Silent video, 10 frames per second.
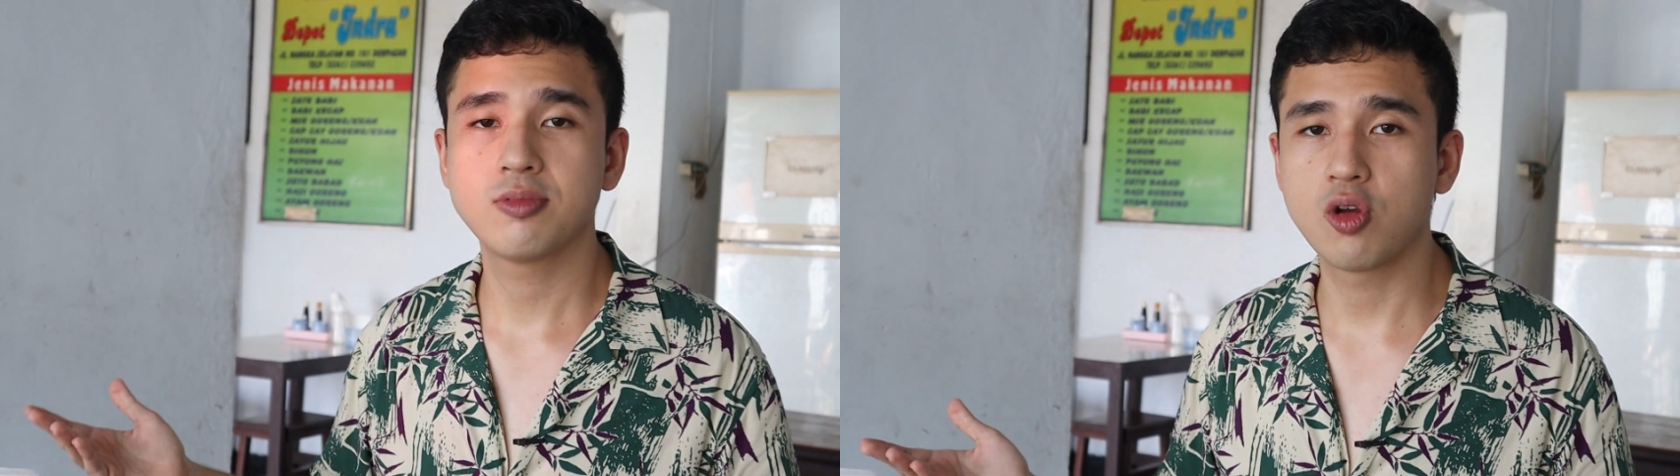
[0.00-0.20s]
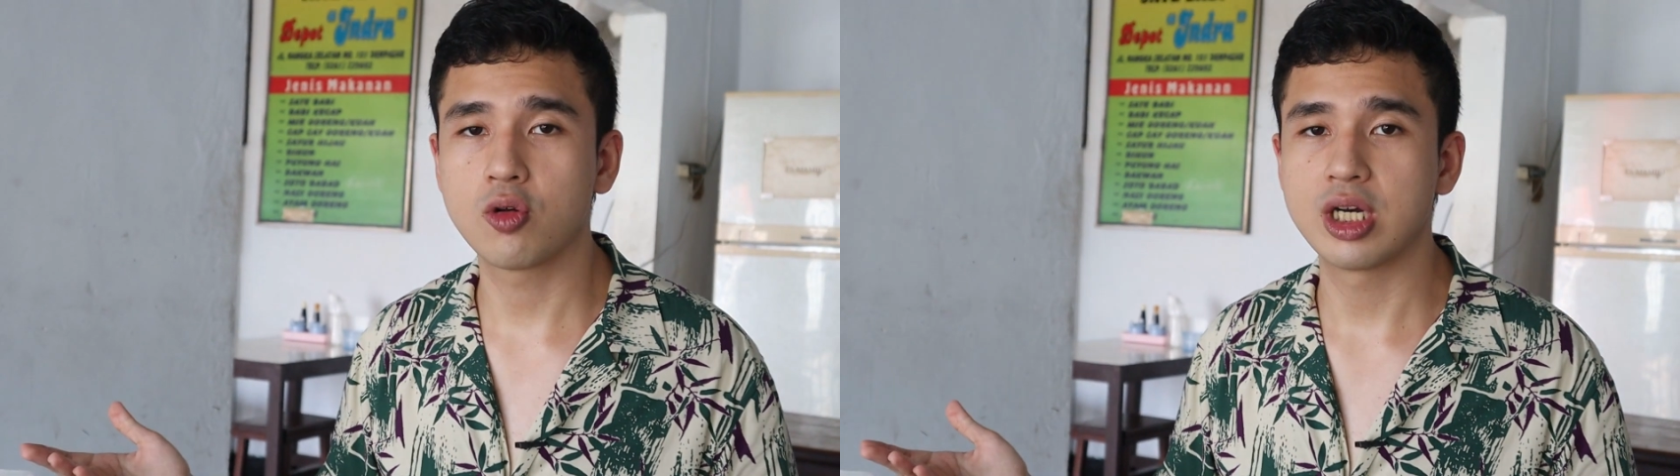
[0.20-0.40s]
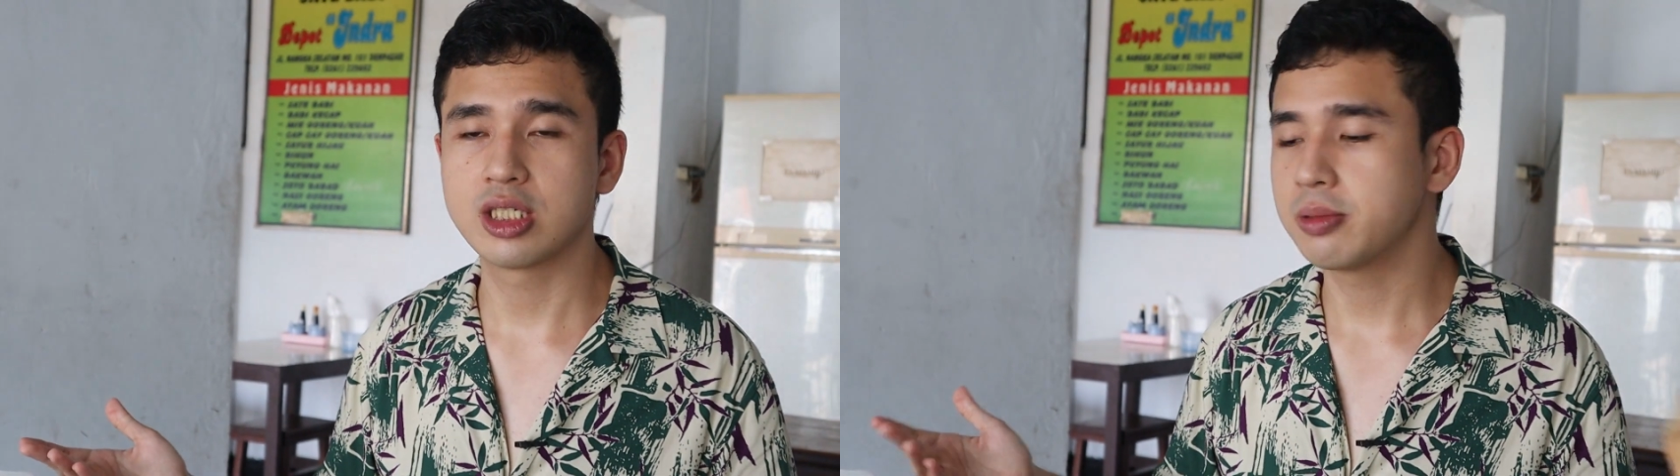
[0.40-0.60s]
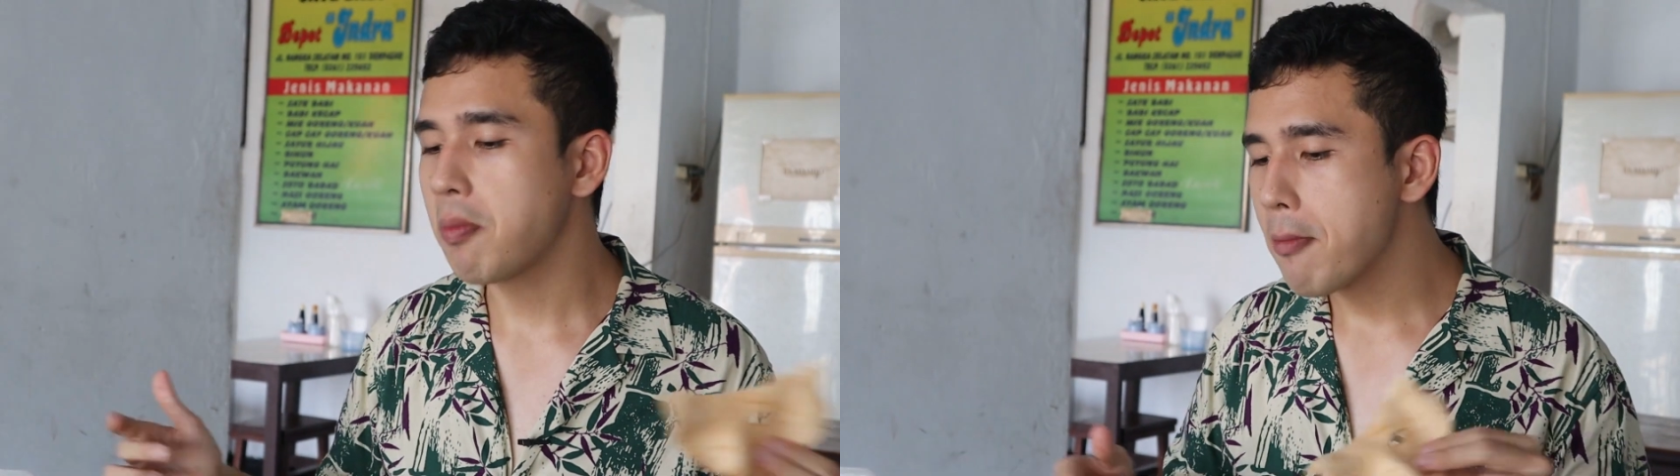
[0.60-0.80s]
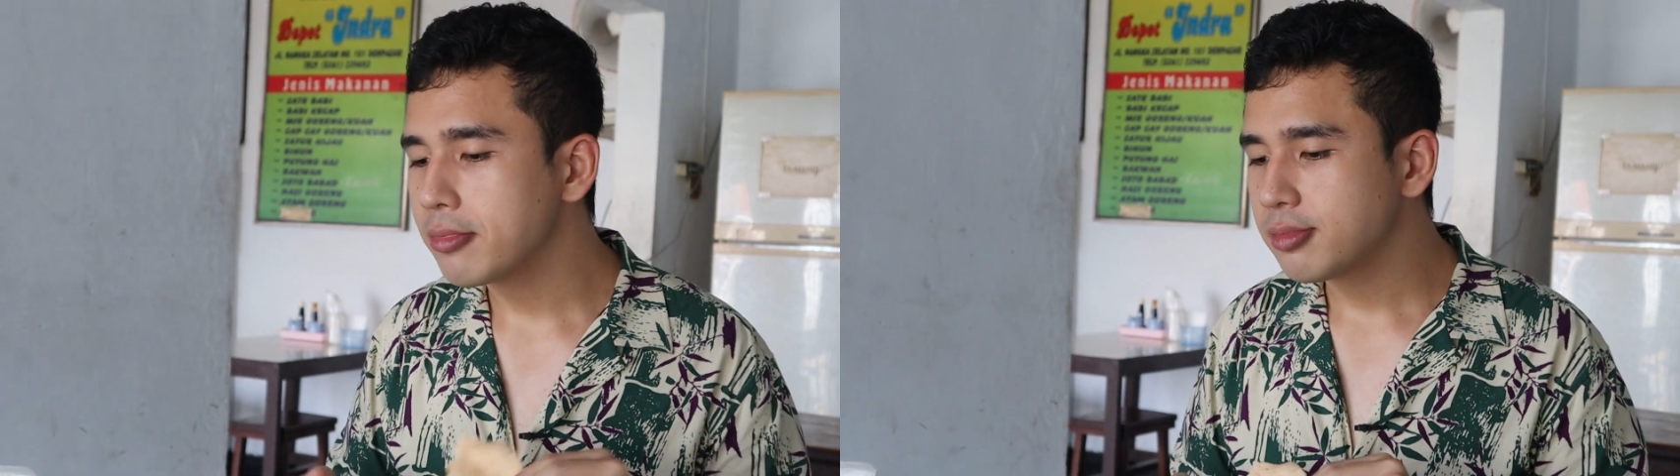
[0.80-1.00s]
go crazy.
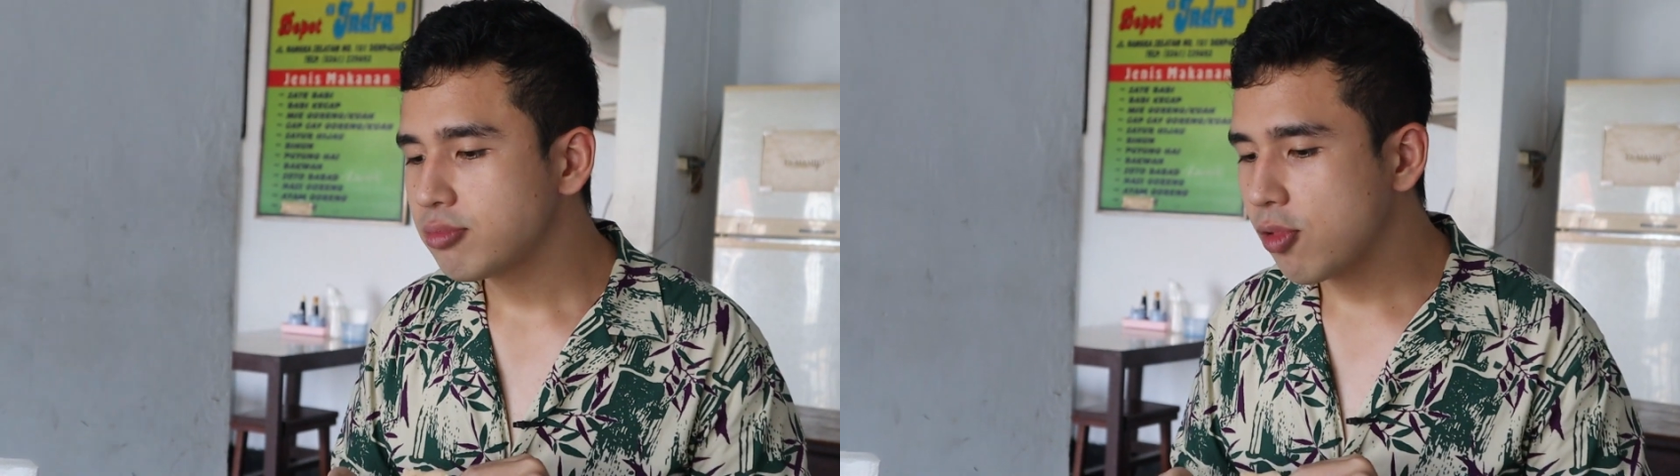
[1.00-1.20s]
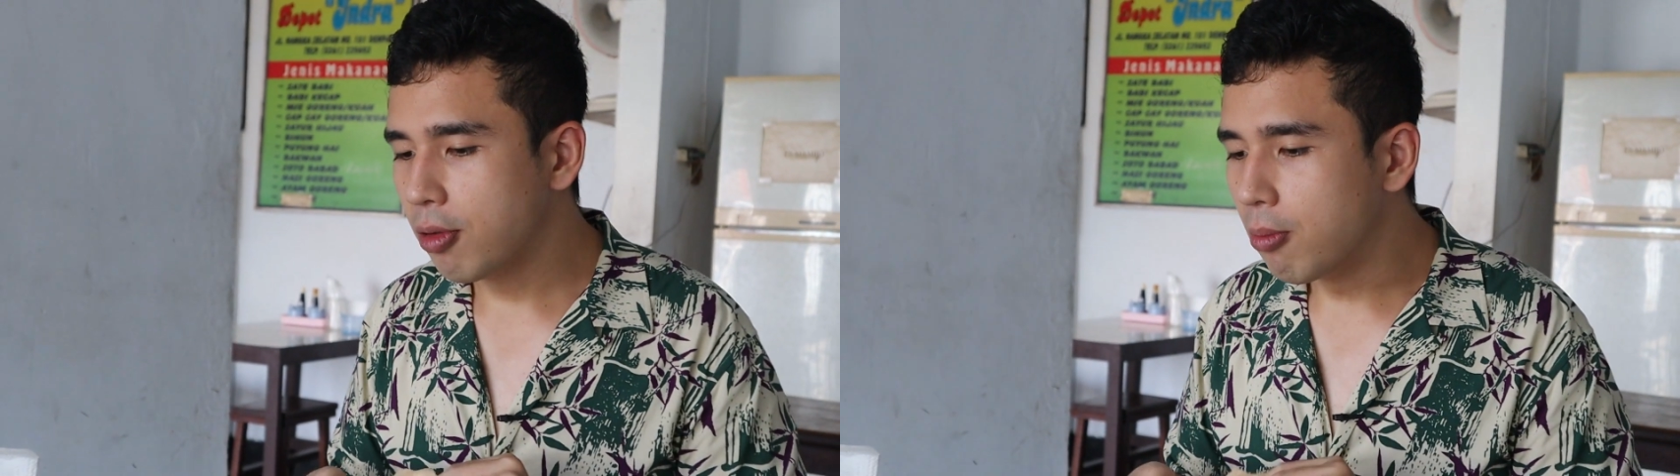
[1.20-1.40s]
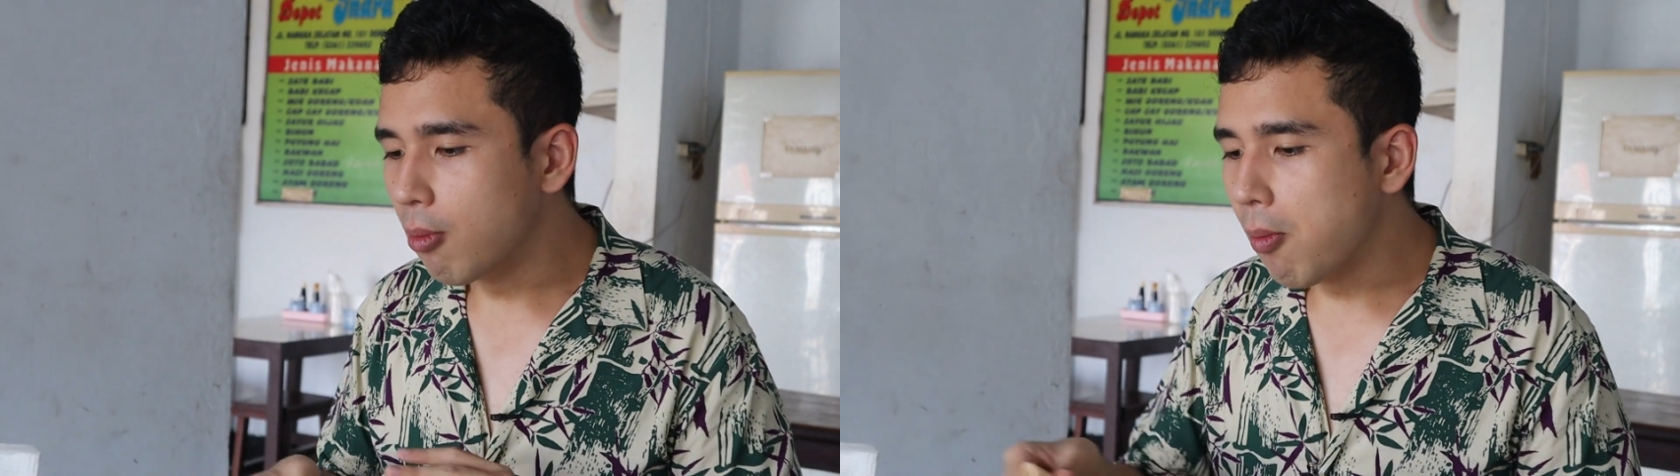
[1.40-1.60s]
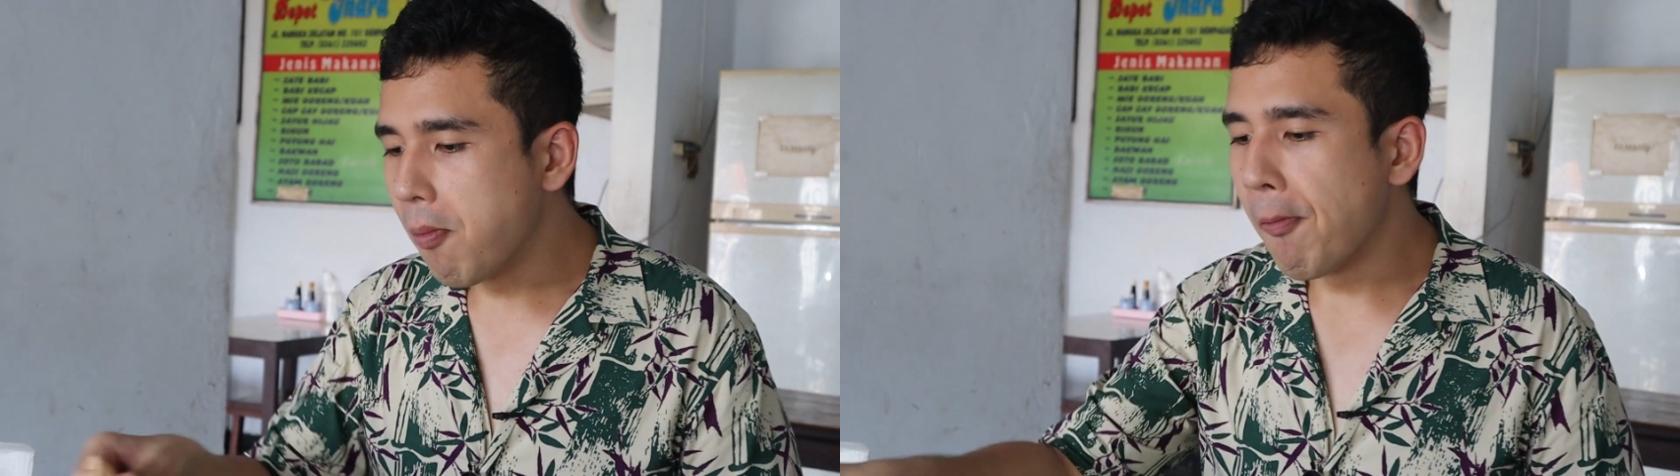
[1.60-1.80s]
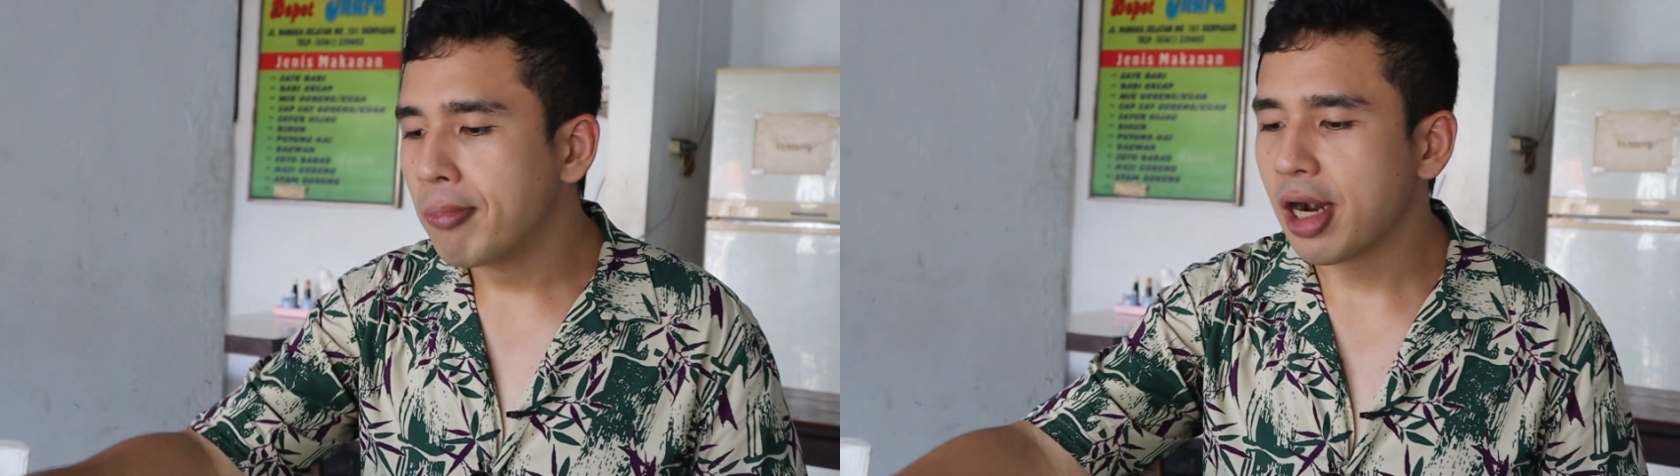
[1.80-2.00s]

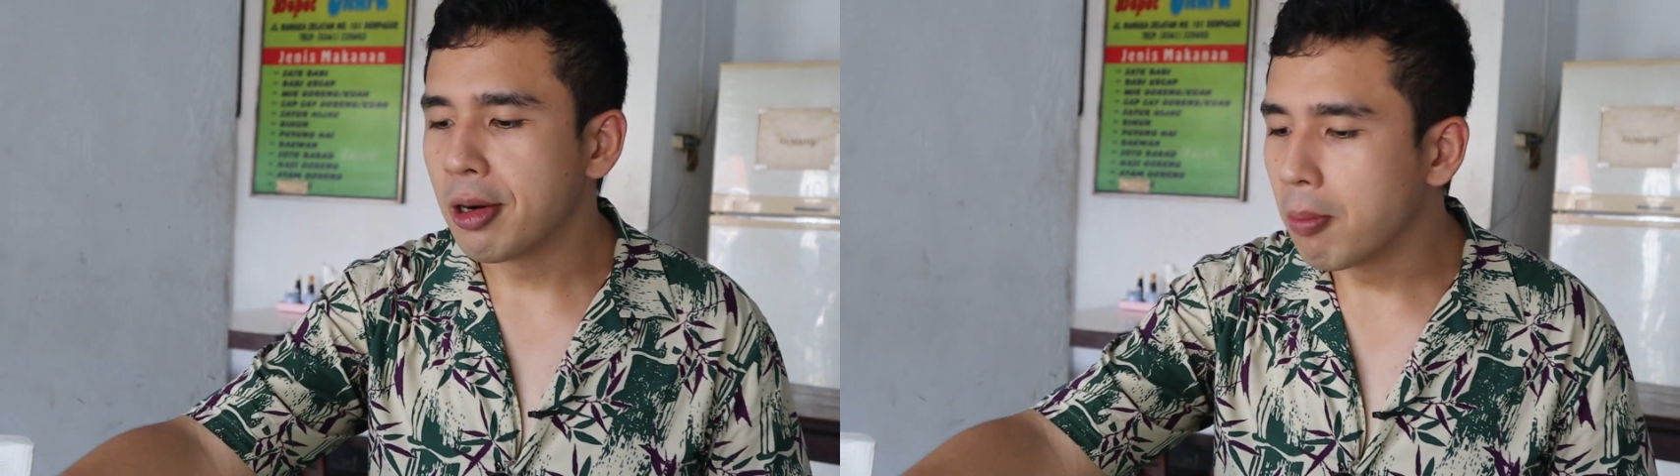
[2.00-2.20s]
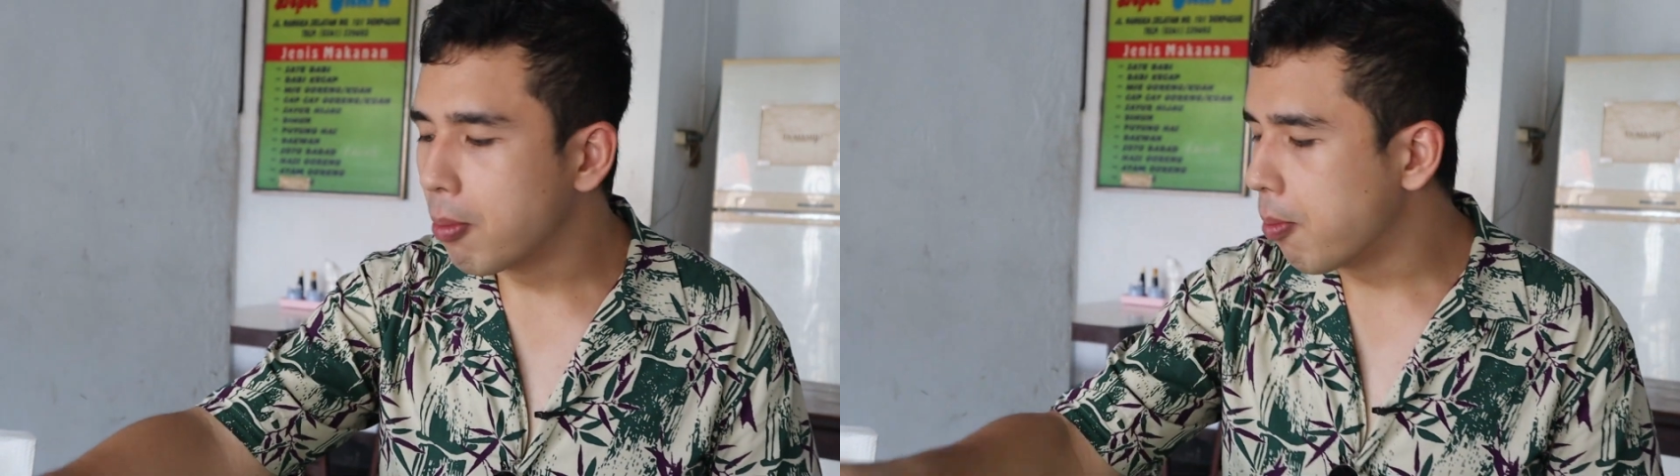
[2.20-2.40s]
Now,